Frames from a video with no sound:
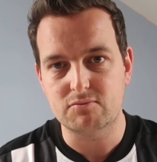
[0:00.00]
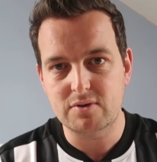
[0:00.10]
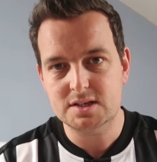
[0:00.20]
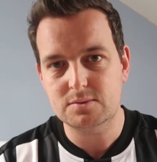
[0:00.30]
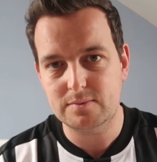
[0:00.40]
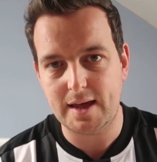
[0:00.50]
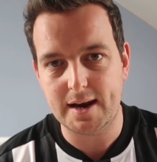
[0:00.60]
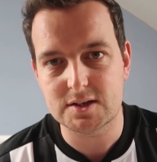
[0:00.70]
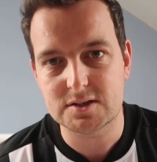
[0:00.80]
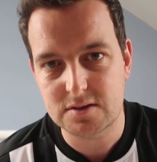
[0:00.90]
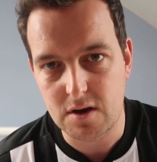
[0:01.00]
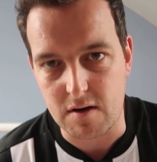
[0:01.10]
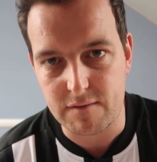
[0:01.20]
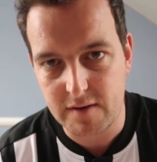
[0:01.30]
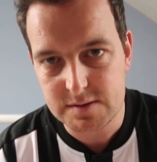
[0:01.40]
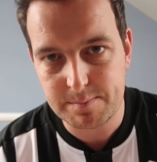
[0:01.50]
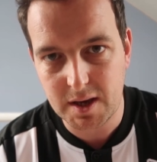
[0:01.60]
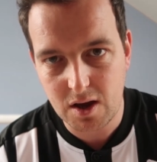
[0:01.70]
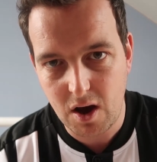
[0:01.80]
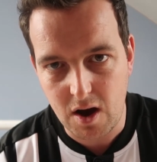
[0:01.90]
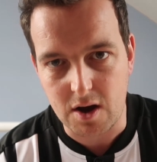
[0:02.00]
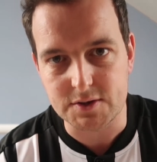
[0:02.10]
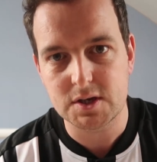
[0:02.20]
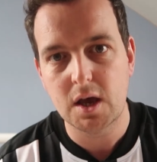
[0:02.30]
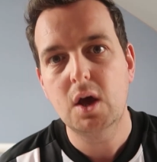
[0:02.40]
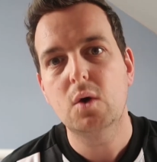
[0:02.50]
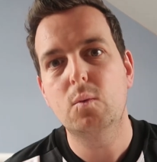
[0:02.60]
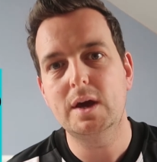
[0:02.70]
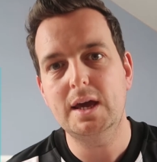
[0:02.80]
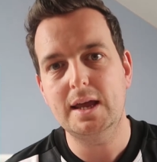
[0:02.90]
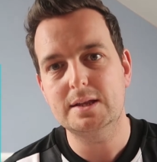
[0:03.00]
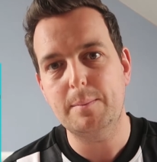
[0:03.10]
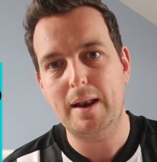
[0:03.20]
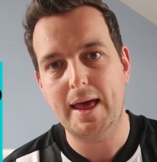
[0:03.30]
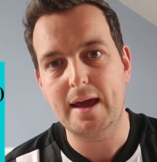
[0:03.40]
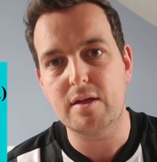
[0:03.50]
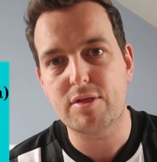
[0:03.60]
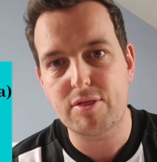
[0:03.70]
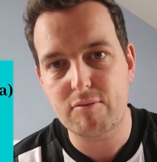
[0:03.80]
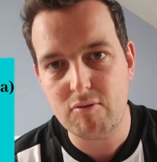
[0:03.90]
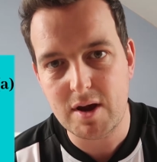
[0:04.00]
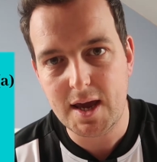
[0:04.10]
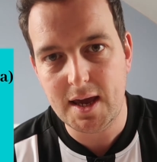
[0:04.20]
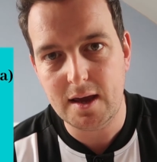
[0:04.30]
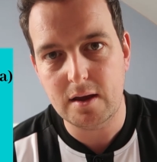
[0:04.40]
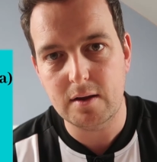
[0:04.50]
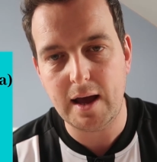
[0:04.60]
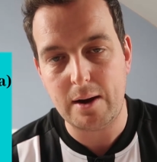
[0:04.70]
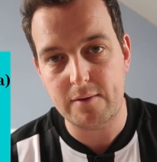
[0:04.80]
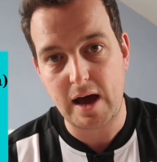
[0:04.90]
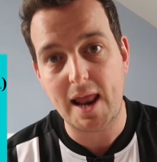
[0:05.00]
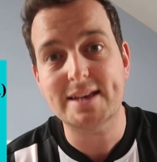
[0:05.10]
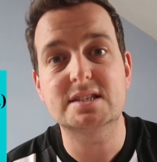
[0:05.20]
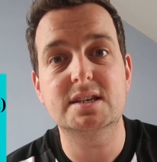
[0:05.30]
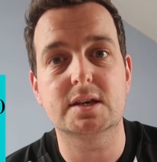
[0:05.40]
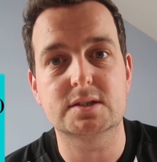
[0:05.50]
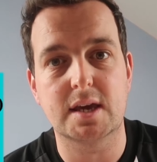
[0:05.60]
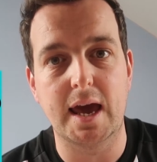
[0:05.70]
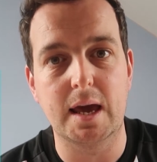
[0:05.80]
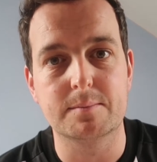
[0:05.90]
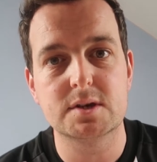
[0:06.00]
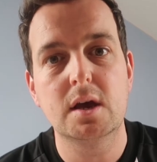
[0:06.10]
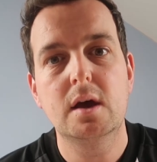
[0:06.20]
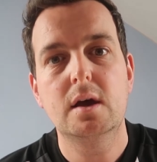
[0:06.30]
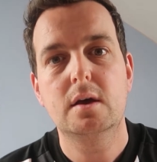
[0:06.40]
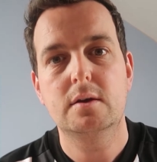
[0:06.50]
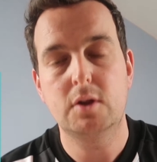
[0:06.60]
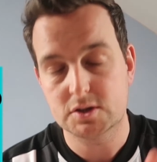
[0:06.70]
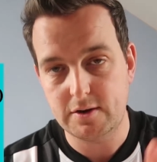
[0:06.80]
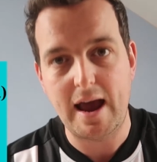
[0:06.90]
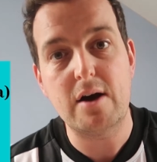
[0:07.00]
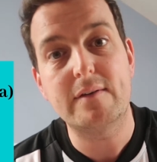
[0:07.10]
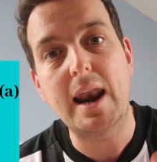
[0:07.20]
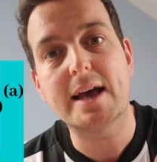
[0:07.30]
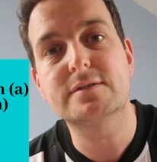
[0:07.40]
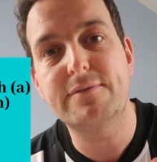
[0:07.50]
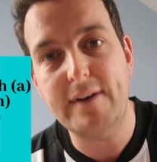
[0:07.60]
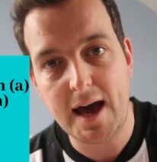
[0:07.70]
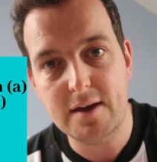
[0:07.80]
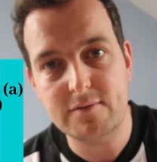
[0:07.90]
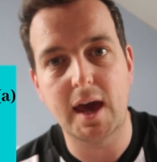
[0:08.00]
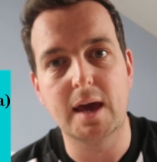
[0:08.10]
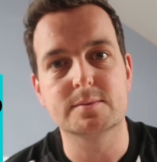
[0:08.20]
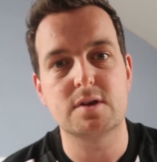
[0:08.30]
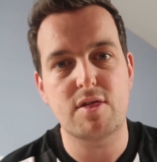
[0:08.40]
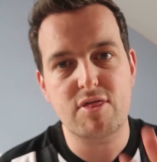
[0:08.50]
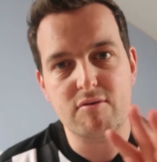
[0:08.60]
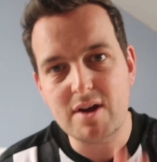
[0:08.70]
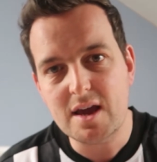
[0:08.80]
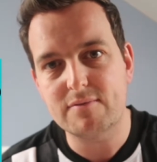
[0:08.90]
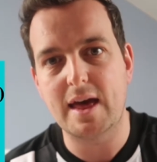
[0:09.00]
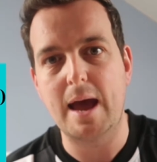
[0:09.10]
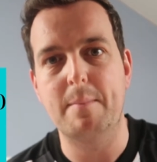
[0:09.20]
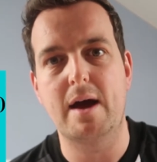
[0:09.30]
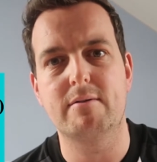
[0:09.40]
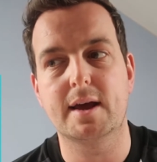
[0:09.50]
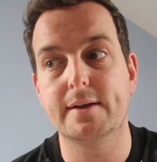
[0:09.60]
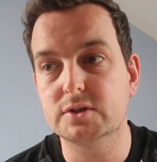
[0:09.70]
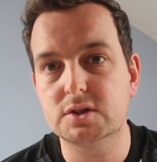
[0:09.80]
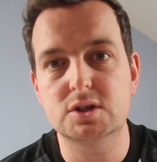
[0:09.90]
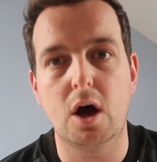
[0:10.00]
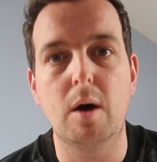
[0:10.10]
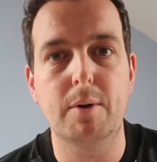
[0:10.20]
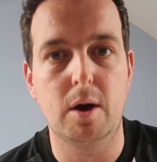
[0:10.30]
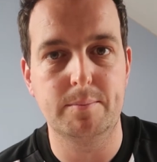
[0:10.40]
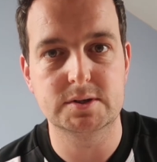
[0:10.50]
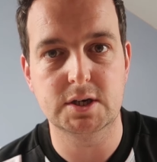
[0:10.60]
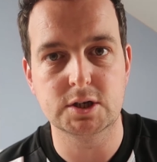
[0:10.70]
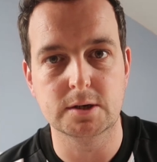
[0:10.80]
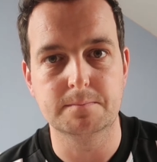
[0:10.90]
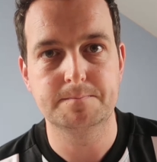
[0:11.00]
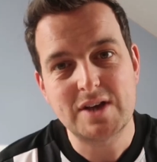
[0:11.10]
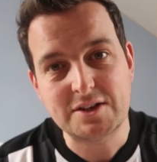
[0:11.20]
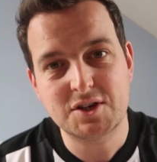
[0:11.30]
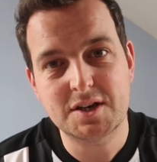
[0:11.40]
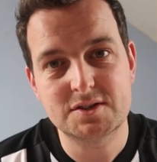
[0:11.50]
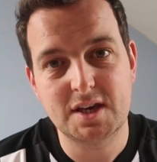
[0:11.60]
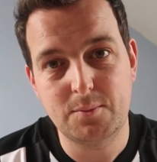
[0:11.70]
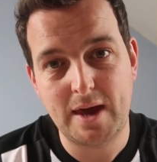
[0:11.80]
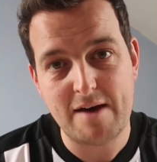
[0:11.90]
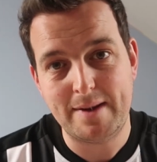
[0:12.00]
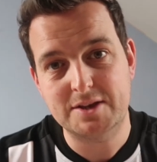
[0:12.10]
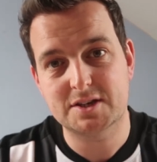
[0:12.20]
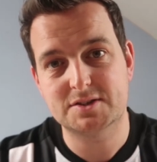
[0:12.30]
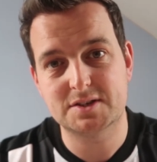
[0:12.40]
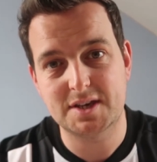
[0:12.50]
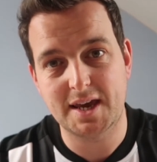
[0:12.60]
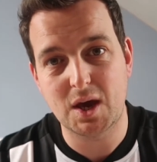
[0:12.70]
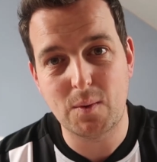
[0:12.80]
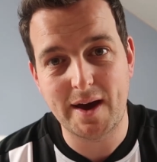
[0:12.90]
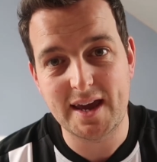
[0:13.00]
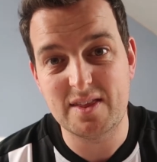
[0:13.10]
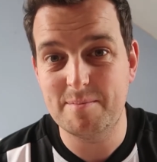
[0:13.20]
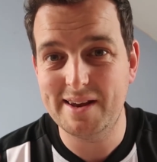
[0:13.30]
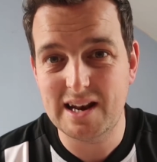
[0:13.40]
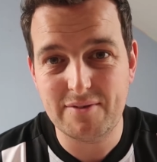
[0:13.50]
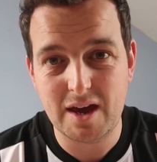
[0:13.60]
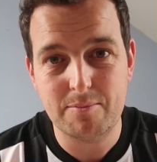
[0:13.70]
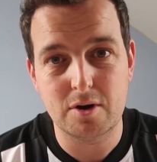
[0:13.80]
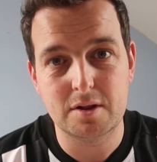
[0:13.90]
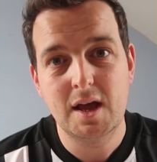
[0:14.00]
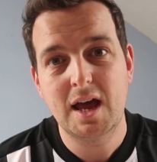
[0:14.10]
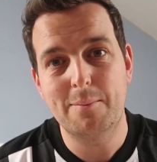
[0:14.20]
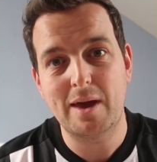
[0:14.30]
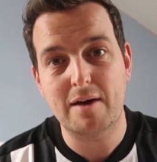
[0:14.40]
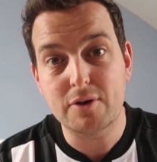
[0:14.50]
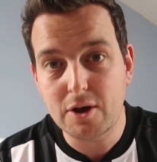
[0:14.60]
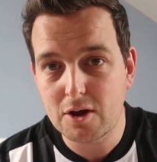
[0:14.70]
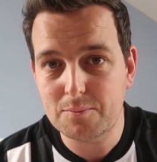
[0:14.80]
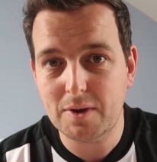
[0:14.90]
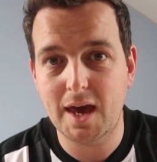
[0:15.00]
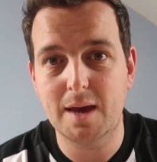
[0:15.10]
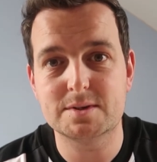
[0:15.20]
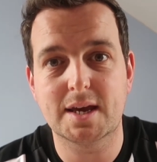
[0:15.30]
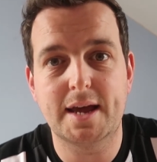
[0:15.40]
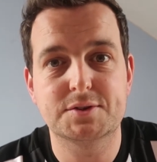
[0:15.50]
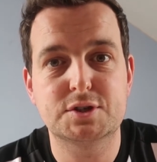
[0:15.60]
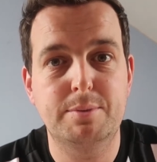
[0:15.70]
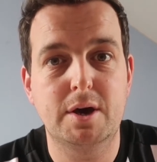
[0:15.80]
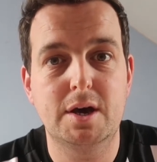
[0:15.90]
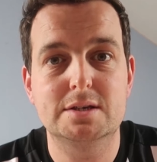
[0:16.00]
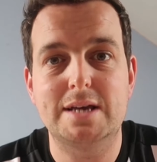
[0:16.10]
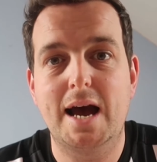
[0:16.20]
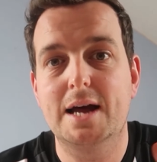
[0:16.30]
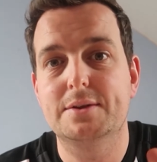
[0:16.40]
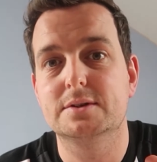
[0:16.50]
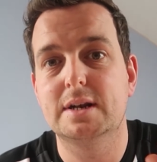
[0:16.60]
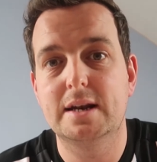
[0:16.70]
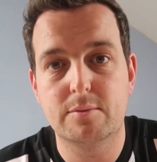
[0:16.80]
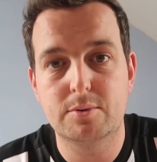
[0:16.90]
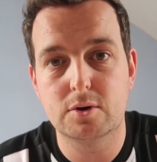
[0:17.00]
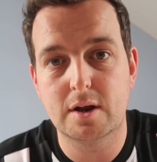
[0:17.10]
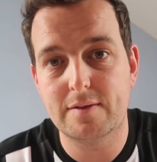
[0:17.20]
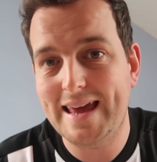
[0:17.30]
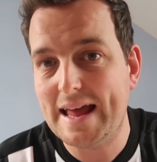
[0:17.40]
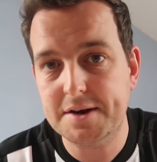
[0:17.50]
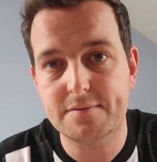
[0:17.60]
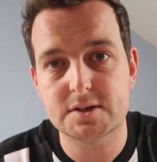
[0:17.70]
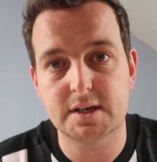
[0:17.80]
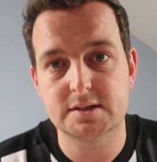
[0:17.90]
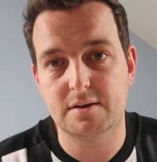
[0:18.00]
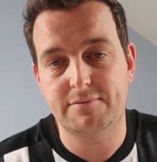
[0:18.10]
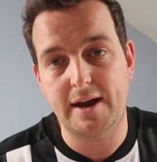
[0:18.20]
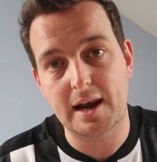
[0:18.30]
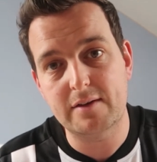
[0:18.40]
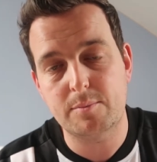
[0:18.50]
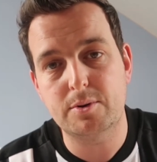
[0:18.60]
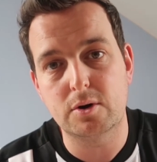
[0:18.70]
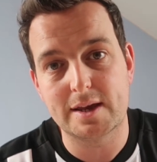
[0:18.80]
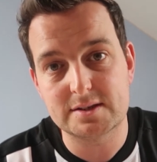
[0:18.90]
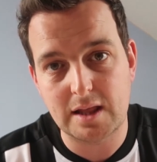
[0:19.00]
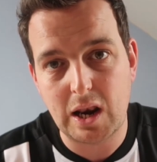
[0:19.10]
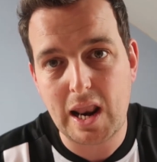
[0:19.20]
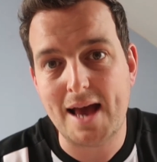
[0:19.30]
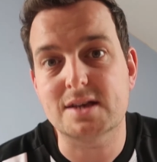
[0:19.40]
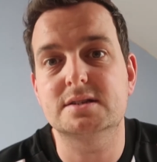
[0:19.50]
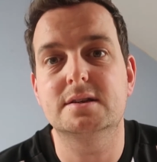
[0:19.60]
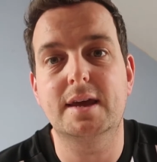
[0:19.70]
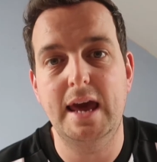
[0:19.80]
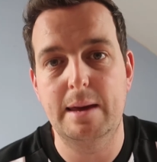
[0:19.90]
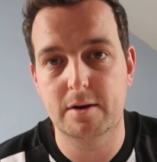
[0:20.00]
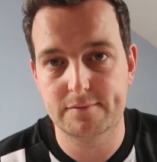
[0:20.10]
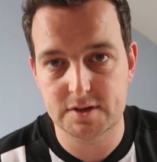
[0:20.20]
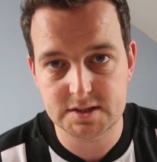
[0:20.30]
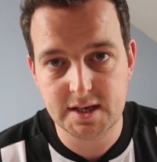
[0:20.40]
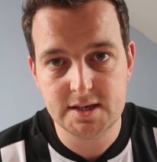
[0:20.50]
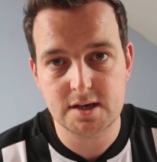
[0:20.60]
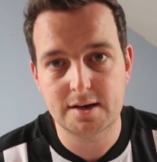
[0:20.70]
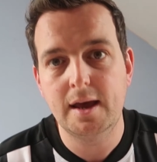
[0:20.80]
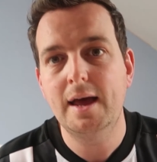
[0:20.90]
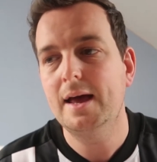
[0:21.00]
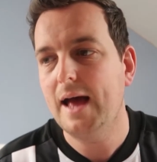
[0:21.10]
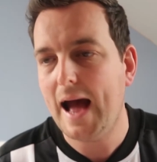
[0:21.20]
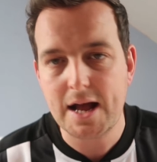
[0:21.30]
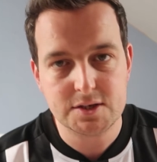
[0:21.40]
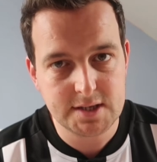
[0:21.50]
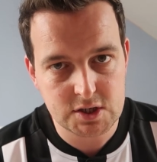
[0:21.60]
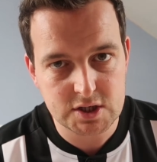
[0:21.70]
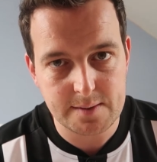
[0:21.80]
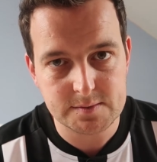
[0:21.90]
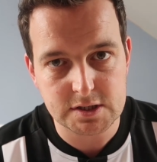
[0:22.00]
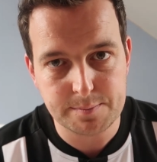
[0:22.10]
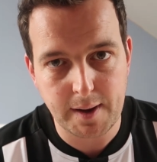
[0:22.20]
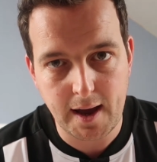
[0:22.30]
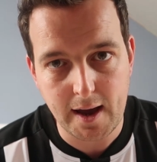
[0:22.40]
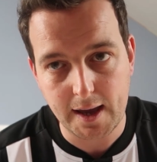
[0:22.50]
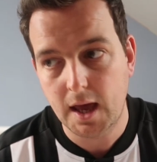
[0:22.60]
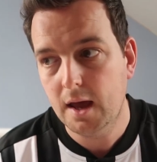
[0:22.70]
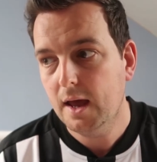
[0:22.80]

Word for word: the reason that it's tough is because we play three out of our last six games no sorry, out of our last five games, three of them are against top opposition. So as you can see, we have Manchester City away in the middle of April and we have home games against Spurs and Liverpool at the end of the season. In fact, Liverpool is the last game of the season at St James's Park